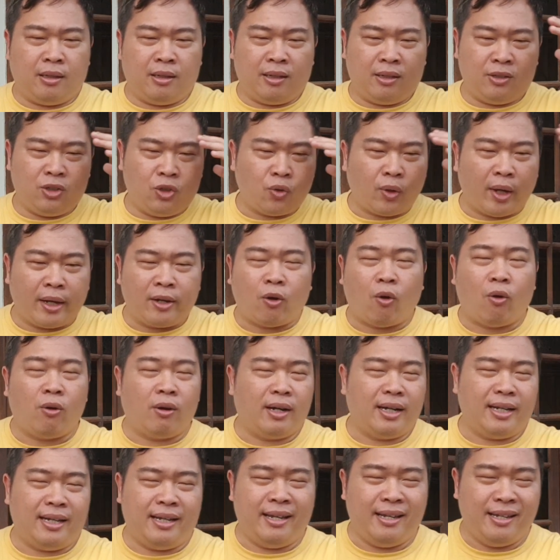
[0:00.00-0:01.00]
you can
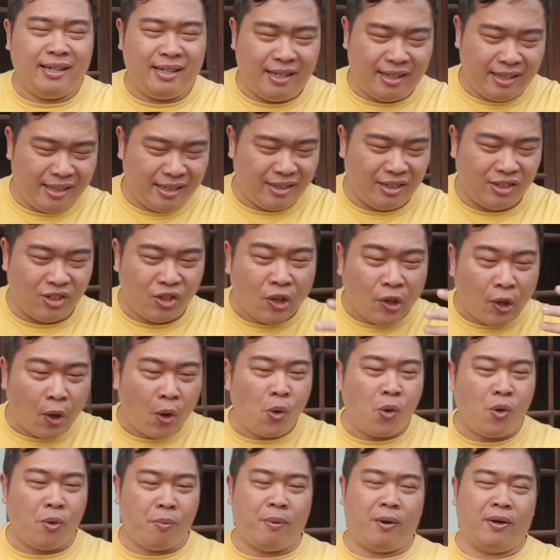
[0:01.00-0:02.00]
only
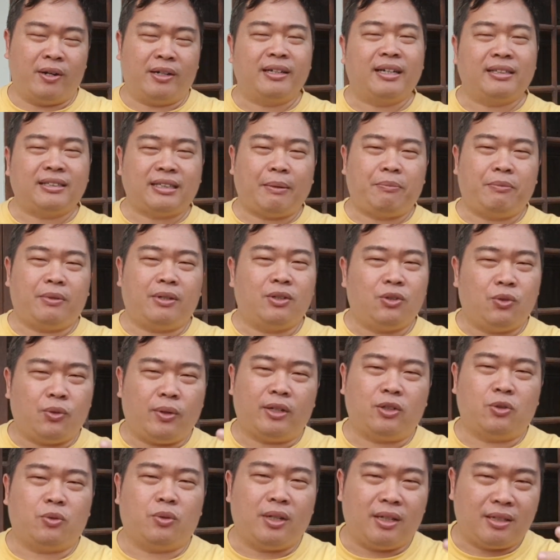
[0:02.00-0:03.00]
know about this after you
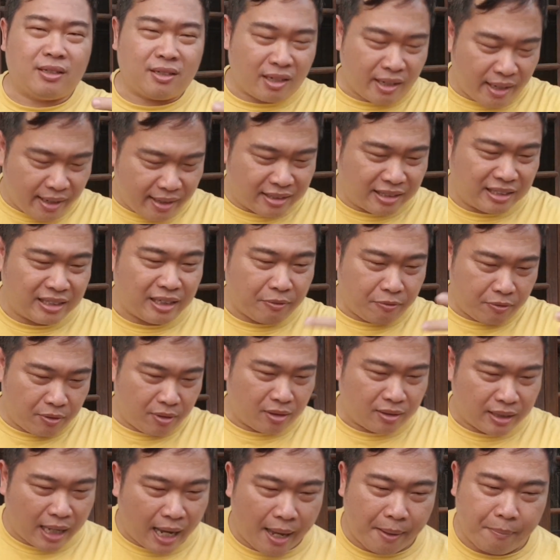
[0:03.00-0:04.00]
actually tried several
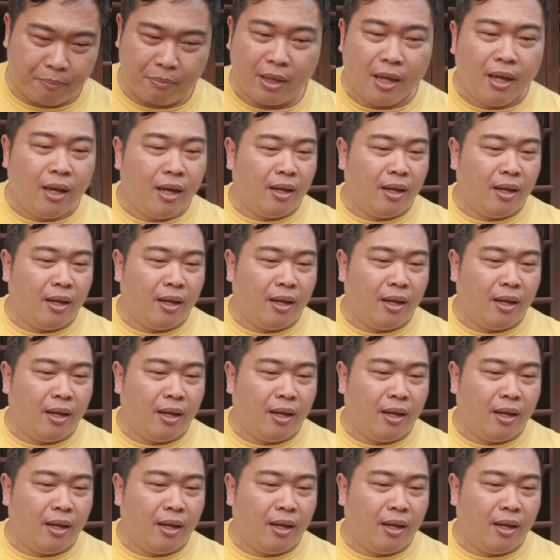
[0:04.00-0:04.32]
times.